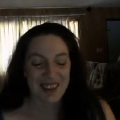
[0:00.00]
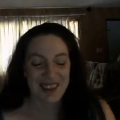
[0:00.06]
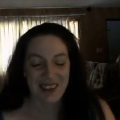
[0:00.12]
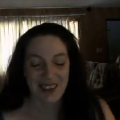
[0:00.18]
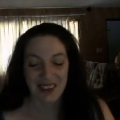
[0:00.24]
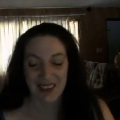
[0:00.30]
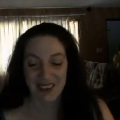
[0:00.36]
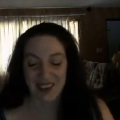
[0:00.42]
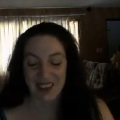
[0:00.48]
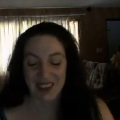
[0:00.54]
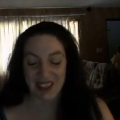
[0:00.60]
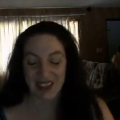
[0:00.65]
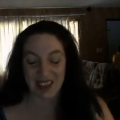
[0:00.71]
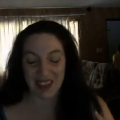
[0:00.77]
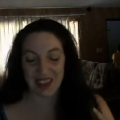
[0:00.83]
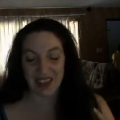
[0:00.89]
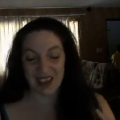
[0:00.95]
So
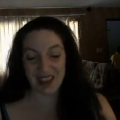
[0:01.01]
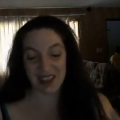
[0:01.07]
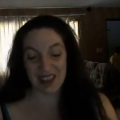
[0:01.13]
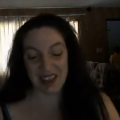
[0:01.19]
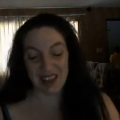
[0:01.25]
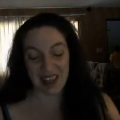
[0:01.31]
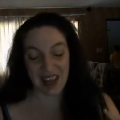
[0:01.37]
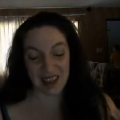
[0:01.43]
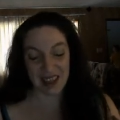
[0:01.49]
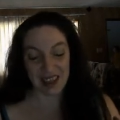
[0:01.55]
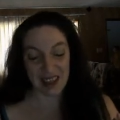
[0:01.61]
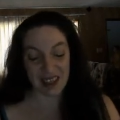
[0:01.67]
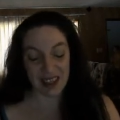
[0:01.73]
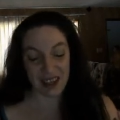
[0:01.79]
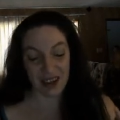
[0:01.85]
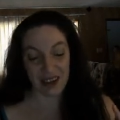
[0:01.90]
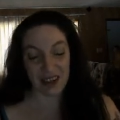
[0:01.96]
that
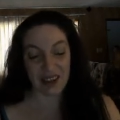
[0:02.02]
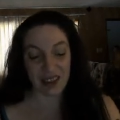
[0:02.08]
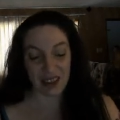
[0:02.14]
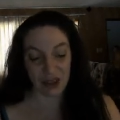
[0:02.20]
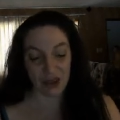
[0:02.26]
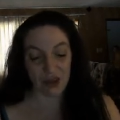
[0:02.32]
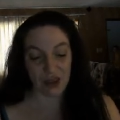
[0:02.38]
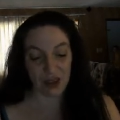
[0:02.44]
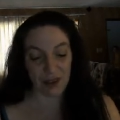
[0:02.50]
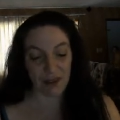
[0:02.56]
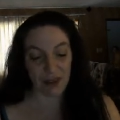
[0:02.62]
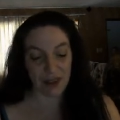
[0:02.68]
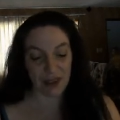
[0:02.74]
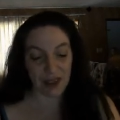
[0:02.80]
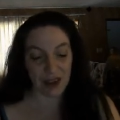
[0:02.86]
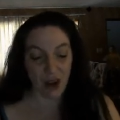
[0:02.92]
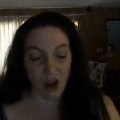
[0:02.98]
there is a huge
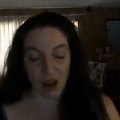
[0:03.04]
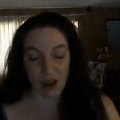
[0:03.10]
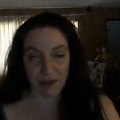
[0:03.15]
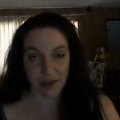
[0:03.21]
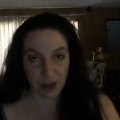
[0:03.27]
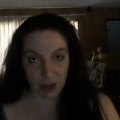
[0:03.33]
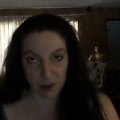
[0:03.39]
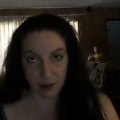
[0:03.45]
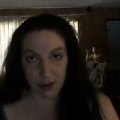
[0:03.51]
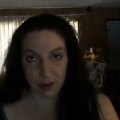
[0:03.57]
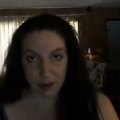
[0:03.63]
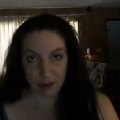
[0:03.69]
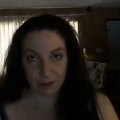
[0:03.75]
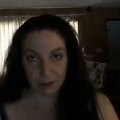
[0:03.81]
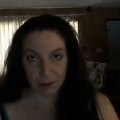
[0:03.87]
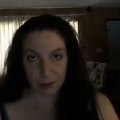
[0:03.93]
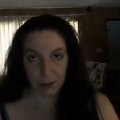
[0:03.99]
difference in all of
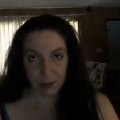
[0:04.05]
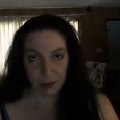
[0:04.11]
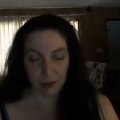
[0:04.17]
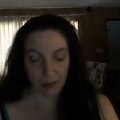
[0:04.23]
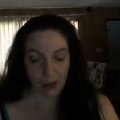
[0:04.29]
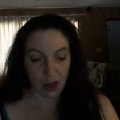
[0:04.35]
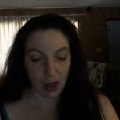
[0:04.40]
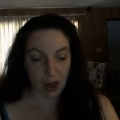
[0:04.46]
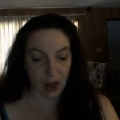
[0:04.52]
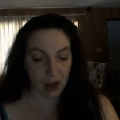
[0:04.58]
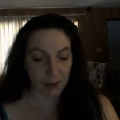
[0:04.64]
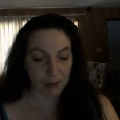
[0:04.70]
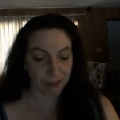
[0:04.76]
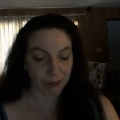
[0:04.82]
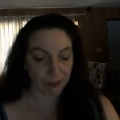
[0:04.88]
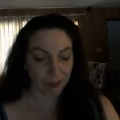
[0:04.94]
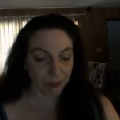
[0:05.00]
those.
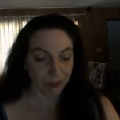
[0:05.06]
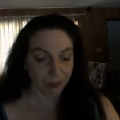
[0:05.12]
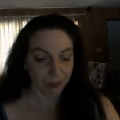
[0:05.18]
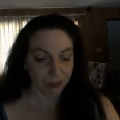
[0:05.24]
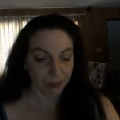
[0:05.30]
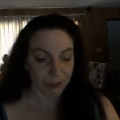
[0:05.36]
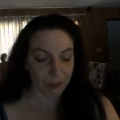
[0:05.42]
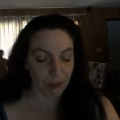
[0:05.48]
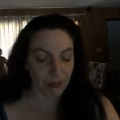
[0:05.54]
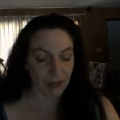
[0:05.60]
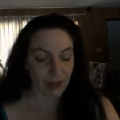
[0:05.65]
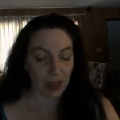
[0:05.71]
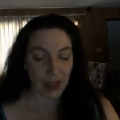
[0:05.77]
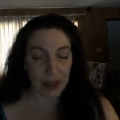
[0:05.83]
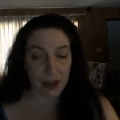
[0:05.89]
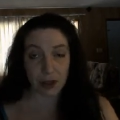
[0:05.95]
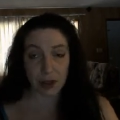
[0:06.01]
And
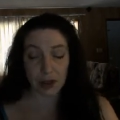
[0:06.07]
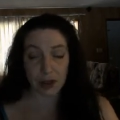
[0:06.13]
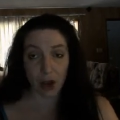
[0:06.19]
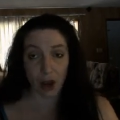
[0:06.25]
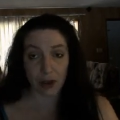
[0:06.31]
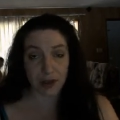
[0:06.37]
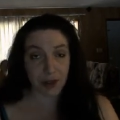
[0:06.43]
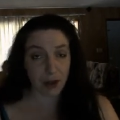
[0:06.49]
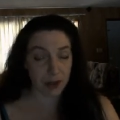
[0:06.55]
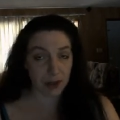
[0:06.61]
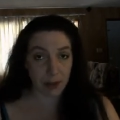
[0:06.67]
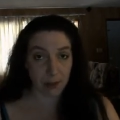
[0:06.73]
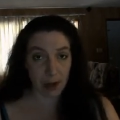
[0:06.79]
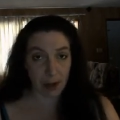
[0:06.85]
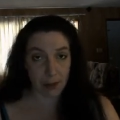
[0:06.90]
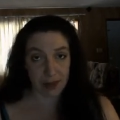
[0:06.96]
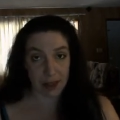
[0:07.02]
also
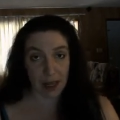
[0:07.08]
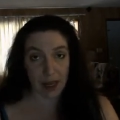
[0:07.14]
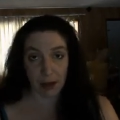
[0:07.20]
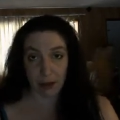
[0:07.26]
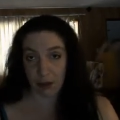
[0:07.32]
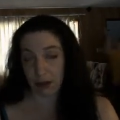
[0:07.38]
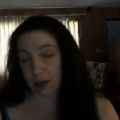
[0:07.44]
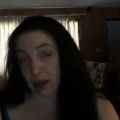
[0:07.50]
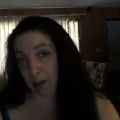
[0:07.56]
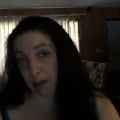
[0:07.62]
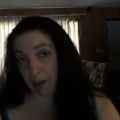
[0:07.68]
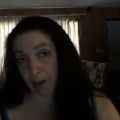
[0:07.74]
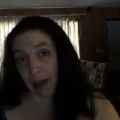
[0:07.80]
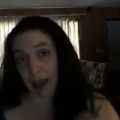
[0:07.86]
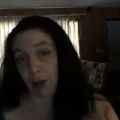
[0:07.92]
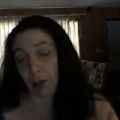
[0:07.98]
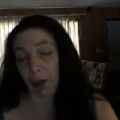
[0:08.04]
sometimes the editors come
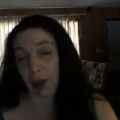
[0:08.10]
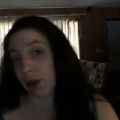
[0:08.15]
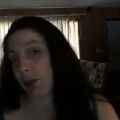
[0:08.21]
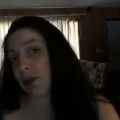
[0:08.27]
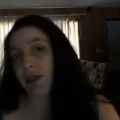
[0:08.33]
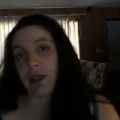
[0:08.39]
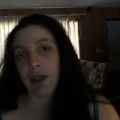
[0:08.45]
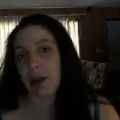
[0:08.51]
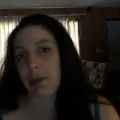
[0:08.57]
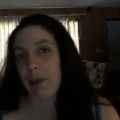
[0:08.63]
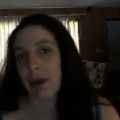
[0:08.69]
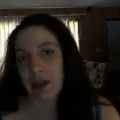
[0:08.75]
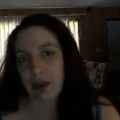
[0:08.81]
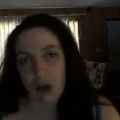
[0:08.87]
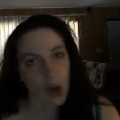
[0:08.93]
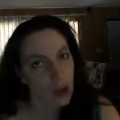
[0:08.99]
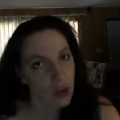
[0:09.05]
with beta readers, so they
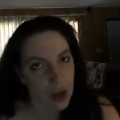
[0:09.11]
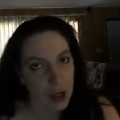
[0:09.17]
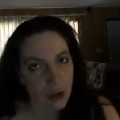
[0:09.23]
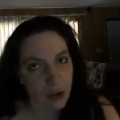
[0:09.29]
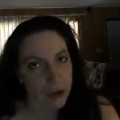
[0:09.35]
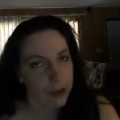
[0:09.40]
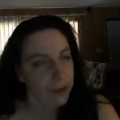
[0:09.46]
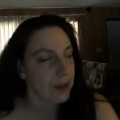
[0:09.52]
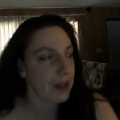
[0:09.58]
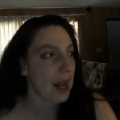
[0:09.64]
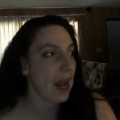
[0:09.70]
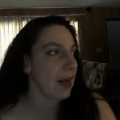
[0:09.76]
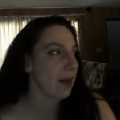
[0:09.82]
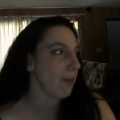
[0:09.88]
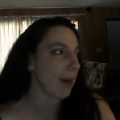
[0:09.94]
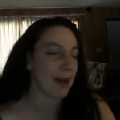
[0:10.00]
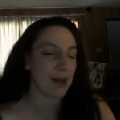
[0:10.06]
might charge extra for
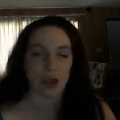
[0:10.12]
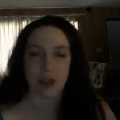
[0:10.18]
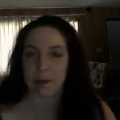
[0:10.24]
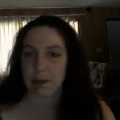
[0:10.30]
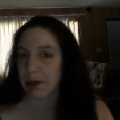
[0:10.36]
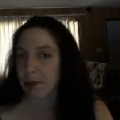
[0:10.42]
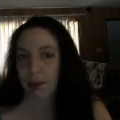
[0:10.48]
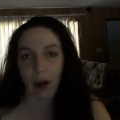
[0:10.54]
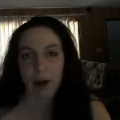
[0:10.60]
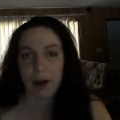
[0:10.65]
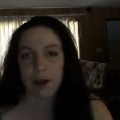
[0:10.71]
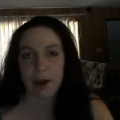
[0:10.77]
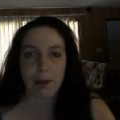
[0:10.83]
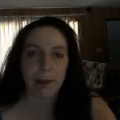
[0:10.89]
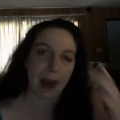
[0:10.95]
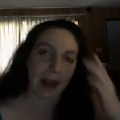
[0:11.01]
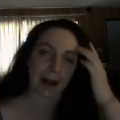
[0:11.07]
that. It might just be part
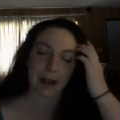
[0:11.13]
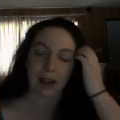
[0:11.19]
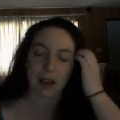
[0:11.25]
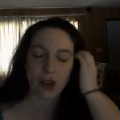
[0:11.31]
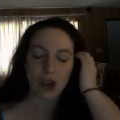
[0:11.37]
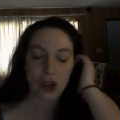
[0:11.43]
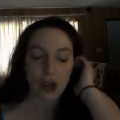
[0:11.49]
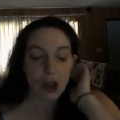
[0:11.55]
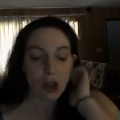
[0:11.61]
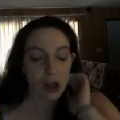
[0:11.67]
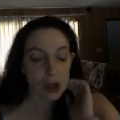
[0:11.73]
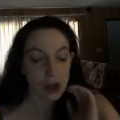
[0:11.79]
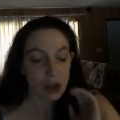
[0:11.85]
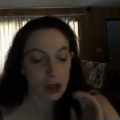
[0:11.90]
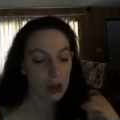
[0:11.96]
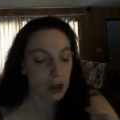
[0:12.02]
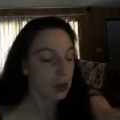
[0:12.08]
of the package.
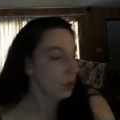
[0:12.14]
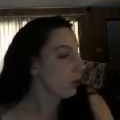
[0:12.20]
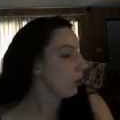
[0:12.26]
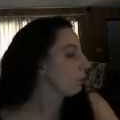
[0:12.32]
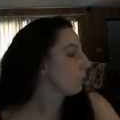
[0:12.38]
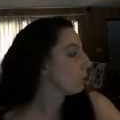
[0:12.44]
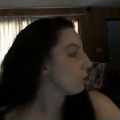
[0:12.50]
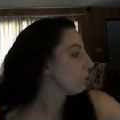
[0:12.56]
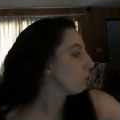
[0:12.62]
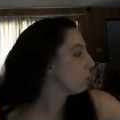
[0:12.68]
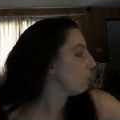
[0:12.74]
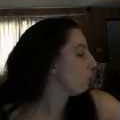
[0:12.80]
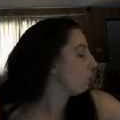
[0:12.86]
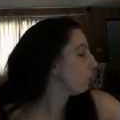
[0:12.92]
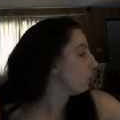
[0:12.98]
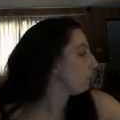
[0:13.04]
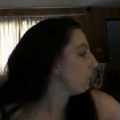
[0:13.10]
No,
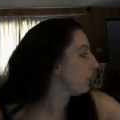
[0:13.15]
no.